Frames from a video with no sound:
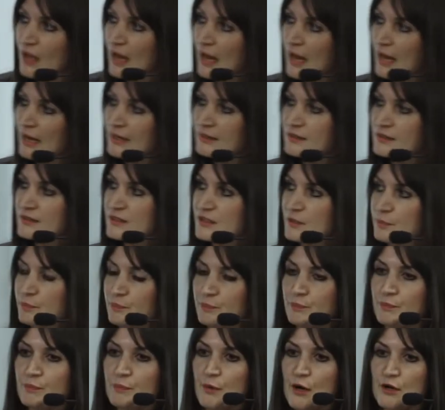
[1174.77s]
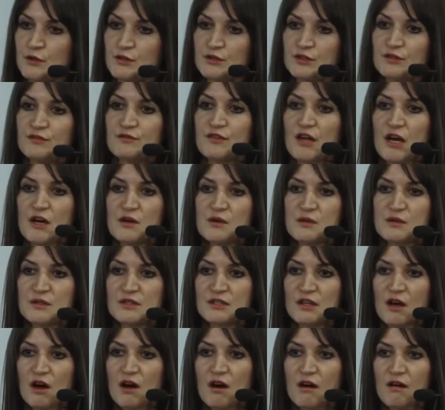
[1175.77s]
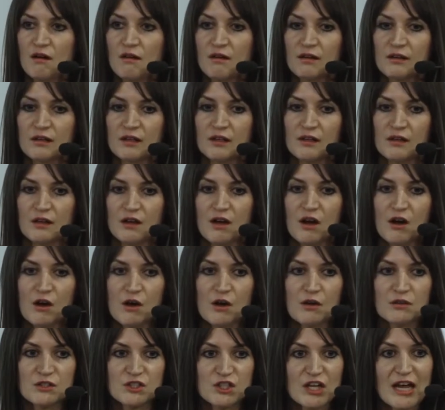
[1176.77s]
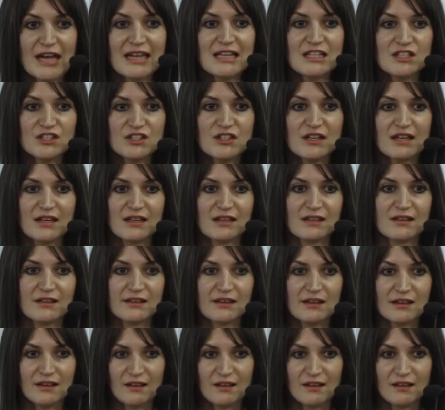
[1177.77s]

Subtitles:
And both of those are changing